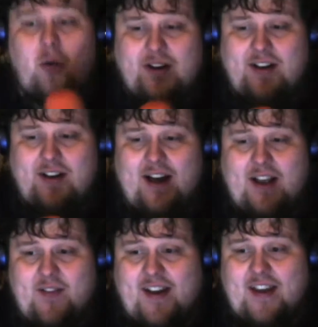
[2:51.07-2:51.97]
do you guys
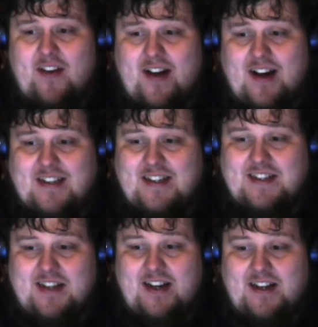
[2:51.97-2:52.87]
think? Are you guys
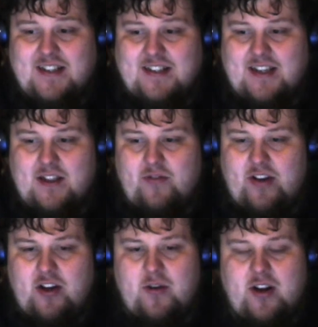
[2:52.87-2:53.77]
excited to see the
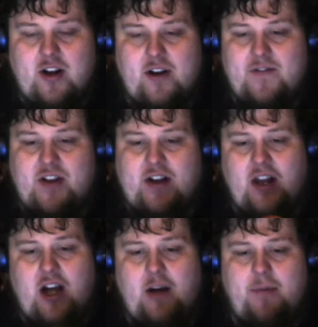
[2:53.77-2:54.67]
reunion of the
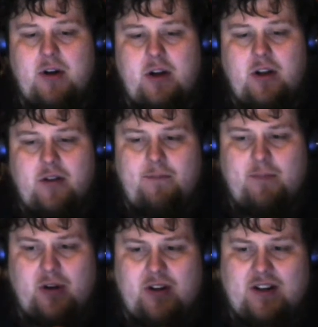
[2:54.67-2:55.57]
club?
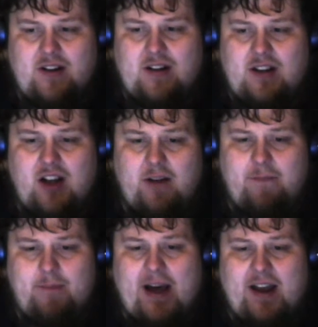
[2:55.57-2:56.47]
Bullet
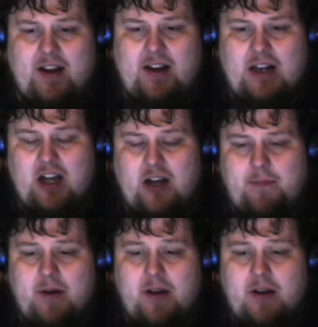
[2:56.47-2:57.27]
Club, Balor Club...